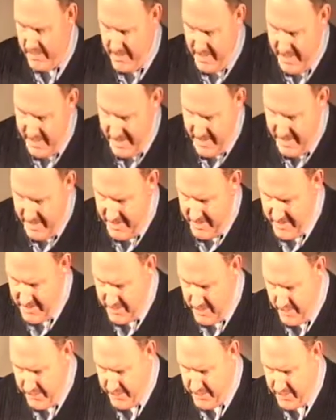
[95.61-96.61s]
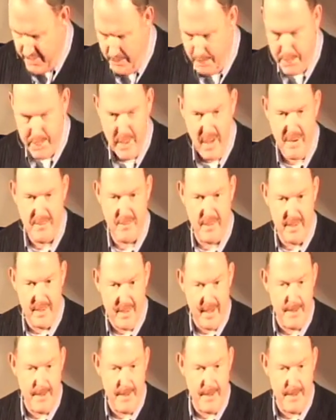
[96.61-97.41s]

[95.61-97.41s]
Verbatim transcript: then it, it serves some profit.